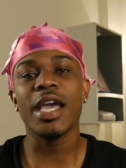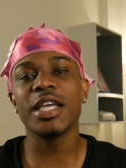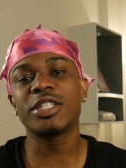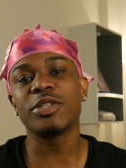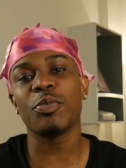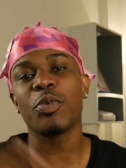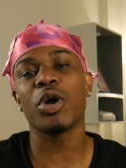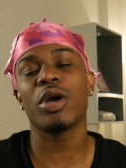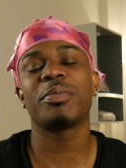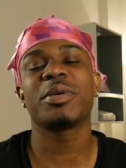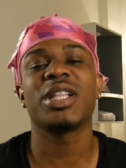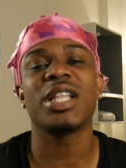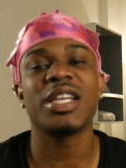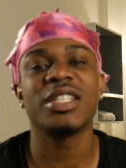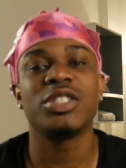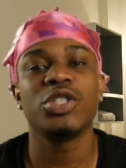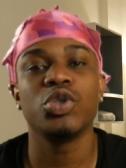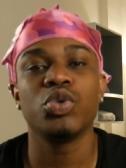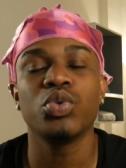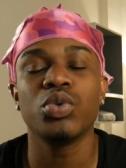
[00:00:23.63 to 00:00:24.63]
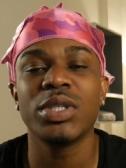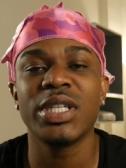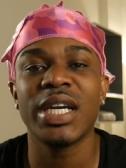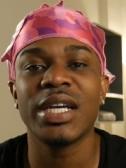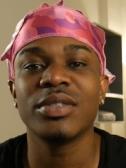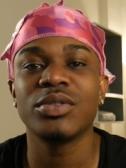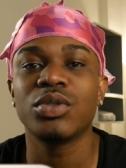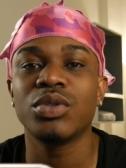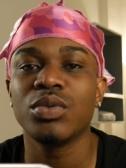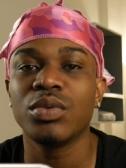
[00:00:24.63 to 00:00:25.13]
It's your boy glass and you are
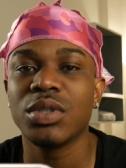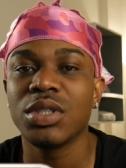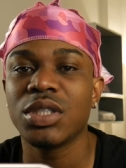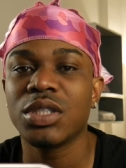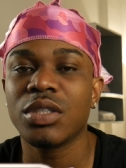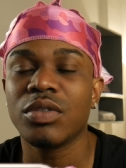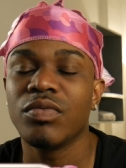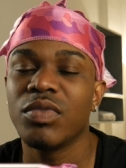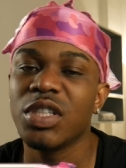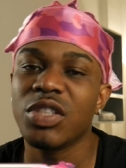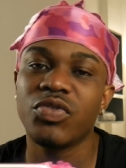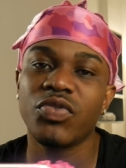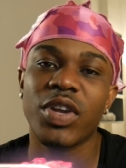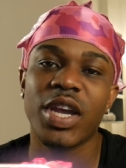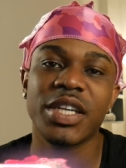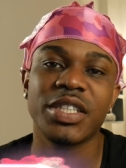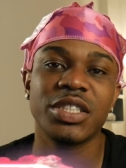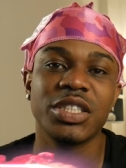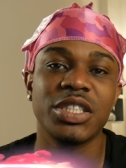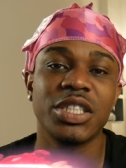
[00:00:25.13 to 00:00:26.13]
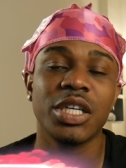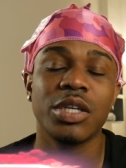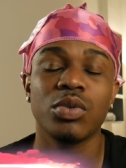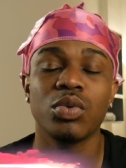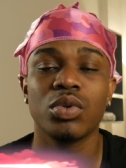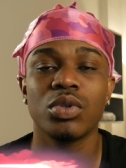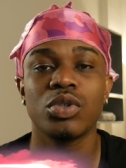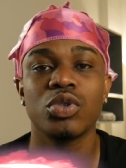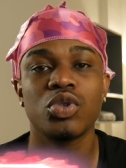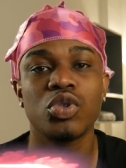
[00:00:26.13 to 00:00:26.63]
now tuned into the Realist Reaction
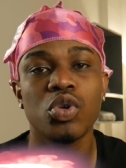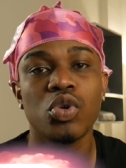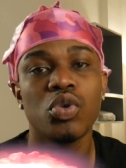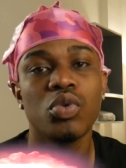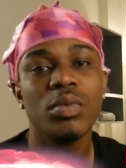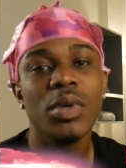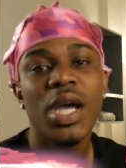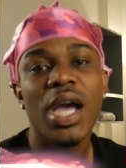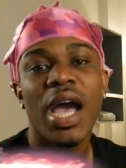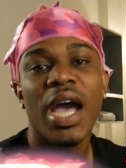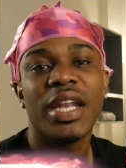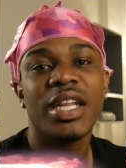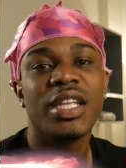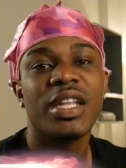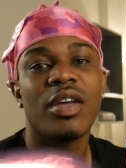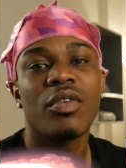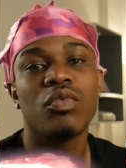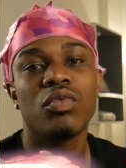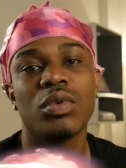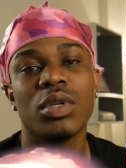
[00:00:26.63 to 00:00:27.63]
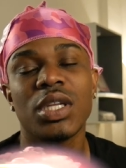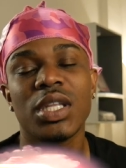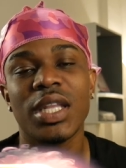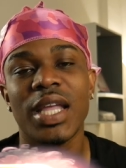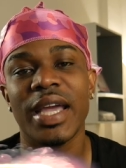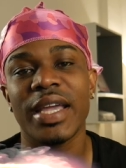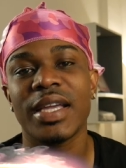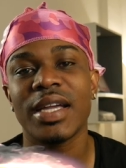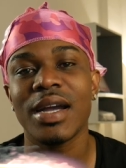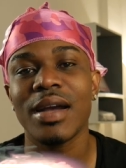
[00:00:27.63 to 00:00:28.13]
channel on the tube. I need everyone to
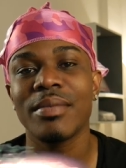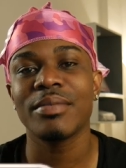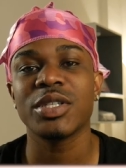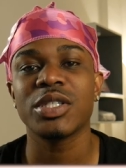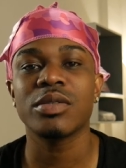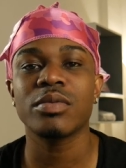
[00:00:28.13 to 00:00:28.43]
like, comment,